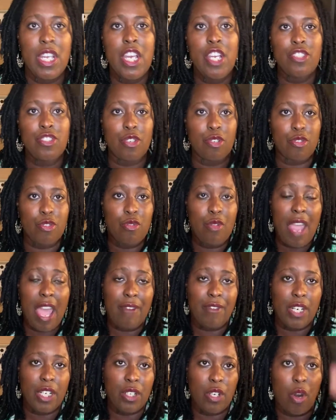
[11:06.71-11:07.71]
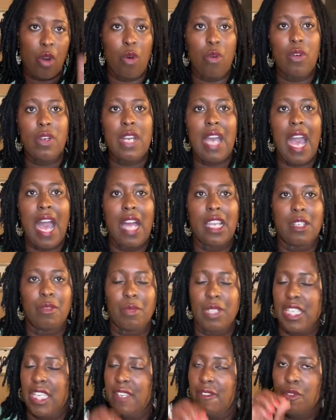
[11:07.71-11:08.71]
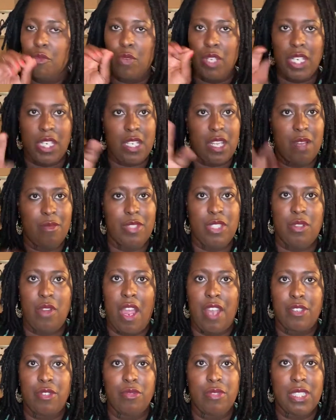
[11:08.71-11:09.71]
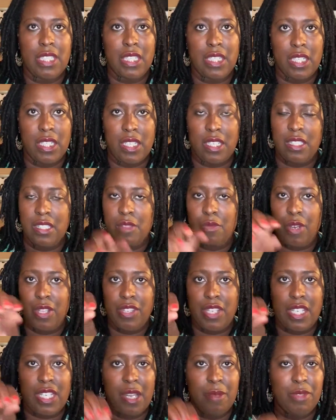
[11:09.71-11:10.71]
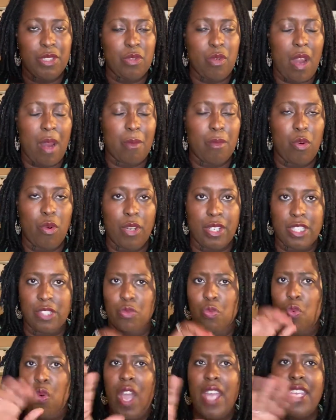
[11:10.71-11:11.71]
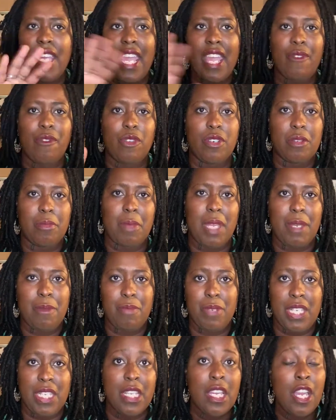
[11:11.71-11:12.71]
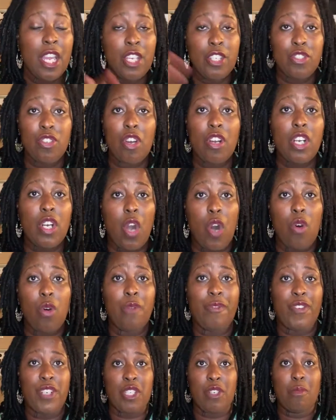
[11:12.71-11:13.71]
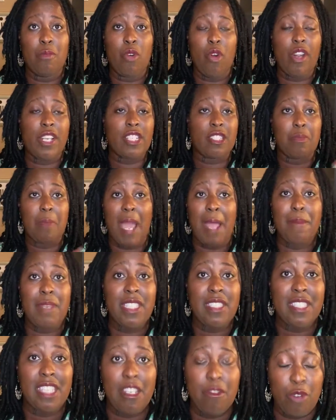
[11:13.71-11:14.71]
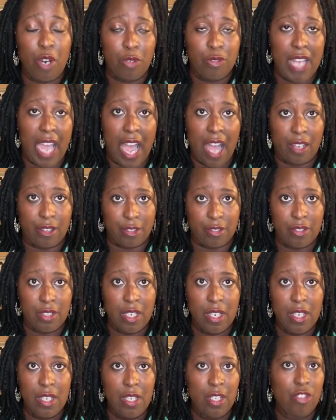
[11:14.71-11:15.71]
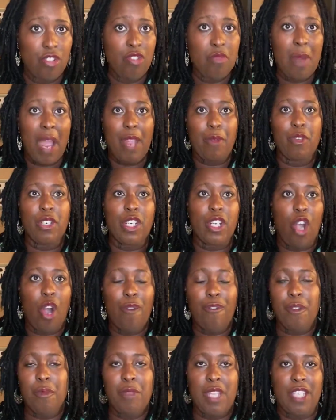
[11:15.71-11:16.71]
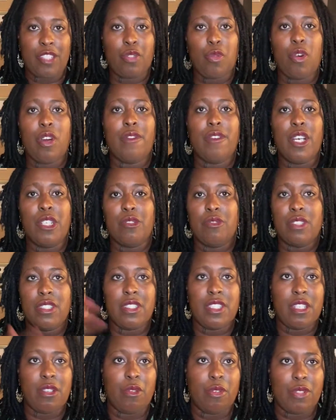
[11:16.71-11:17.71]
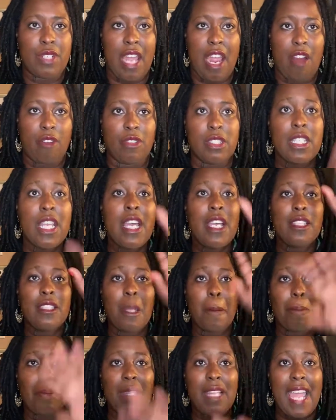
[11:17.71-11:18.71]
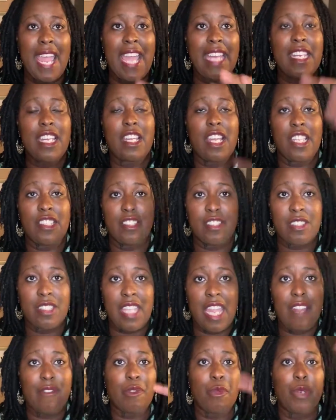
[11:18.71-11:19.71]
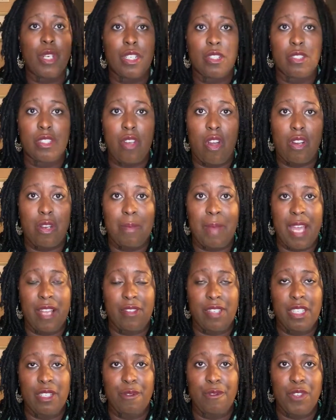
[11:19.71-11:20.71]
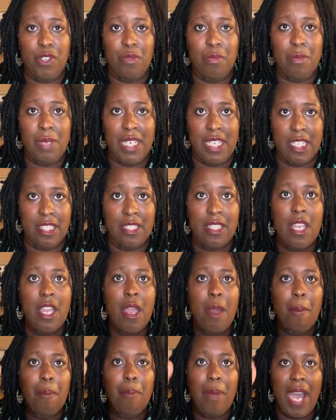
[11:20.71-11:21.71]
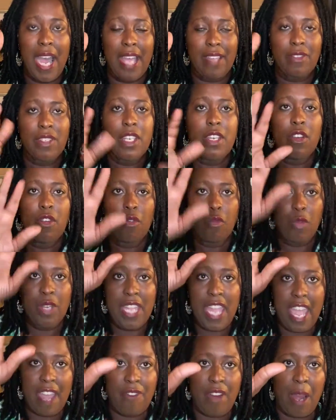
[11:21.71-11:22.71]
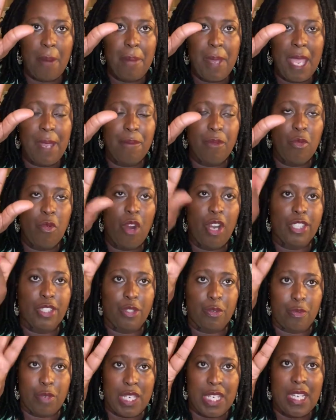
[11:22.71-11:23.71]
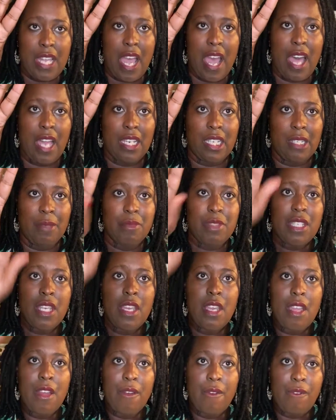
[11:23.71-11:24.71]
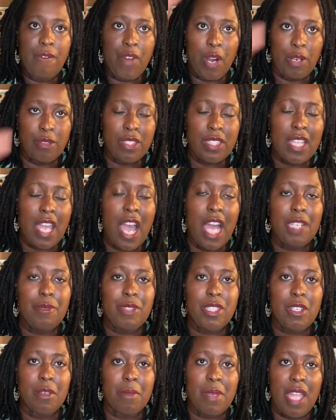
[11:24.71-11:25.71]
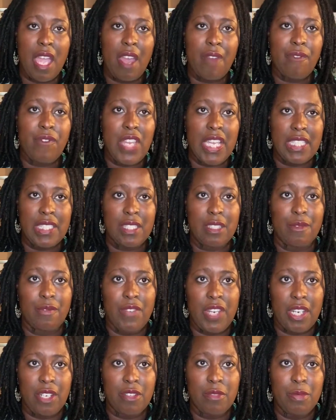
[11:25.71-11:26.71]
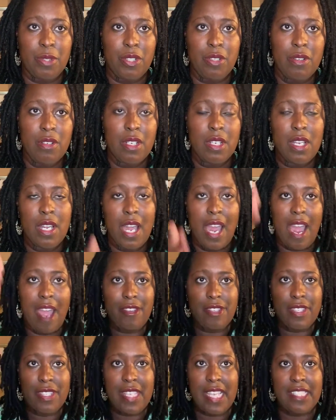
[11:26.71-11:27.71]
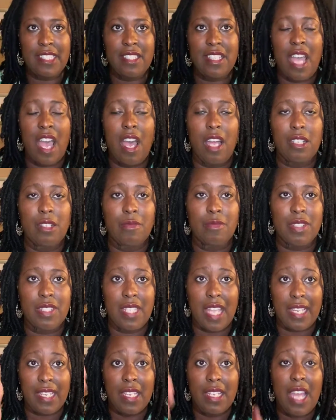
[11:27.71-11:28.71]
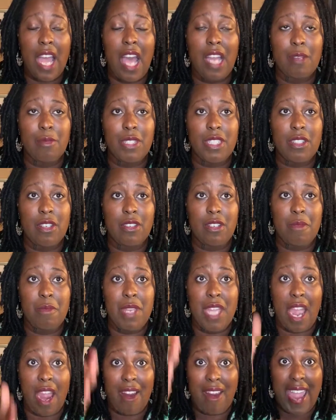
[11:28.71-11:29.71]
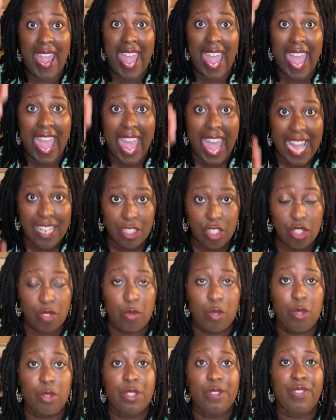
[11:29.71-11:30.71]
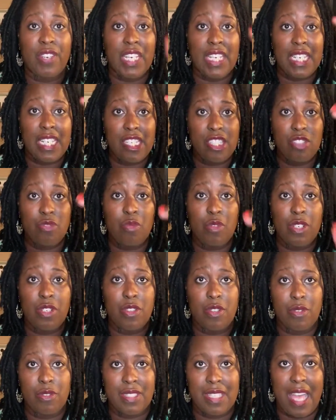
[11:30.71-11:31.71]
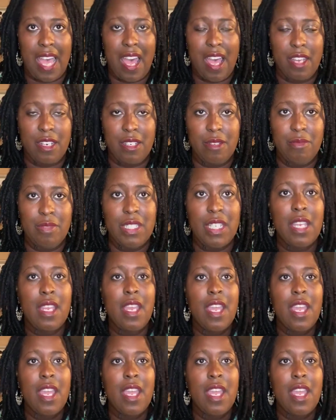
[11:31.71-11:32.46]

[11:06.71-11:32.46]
So you have a goal column, even when it comes to our utilities, whether it comes to our mortgage, whatever it may be. Your goal for your mortgage might be $0. You might want to go from that $1,200 to $0. The planning and the saving we're going to talk about in a few minutes. But we have our paperwork, 3 columns. First column is going to be our fixed and variable. Our second column is going to be our actuals for each one of those items.